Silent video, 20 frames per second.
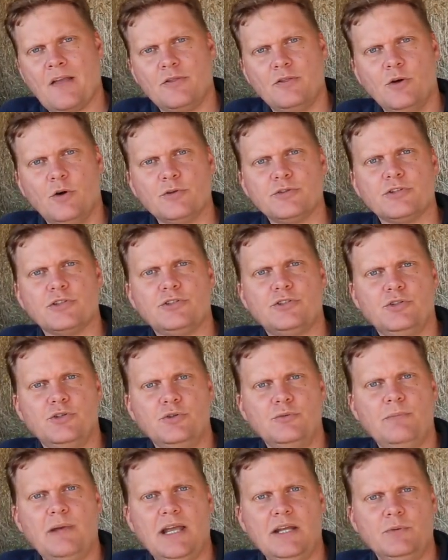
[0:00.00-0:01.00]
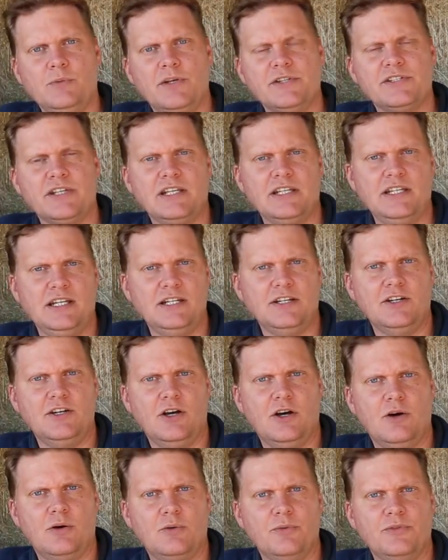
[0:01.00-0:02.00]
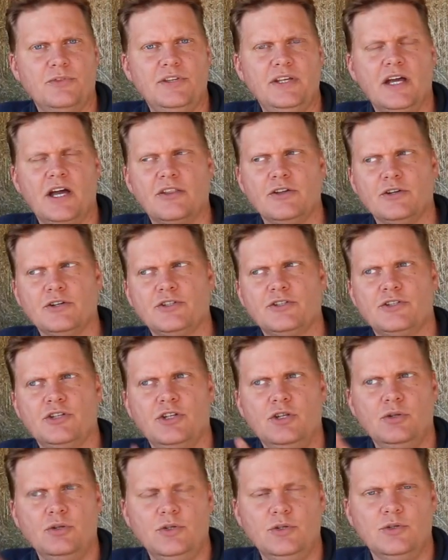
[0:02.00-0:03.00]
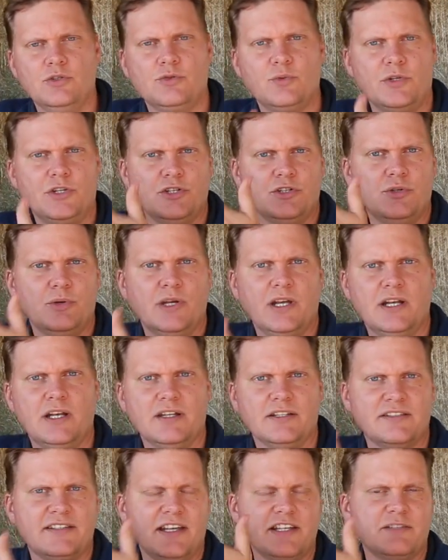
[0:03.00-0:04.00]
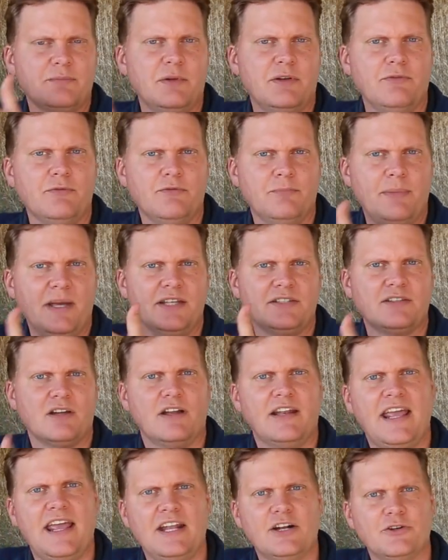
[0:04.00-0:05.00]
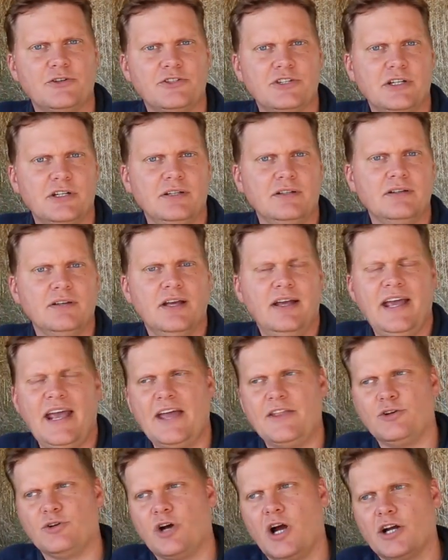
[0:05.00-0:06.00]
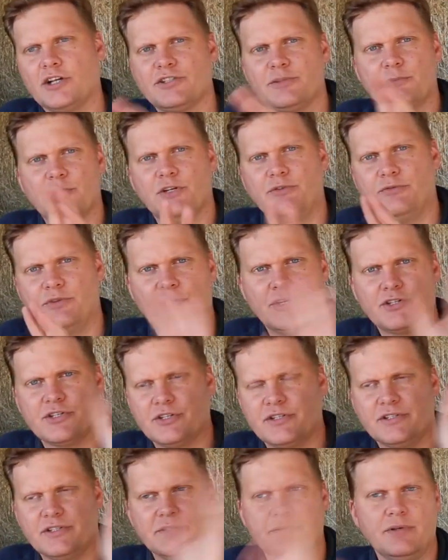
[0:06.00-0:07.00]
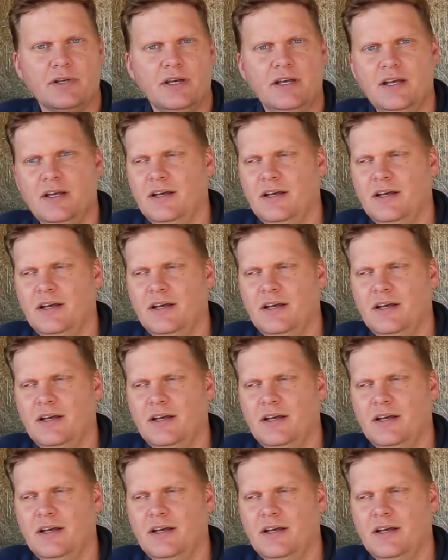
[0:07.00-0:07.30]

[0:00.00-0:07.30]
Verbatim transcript: those are the two main ones that you need to know. The others you use when you're doing an assessment based on energy and there are some conversions.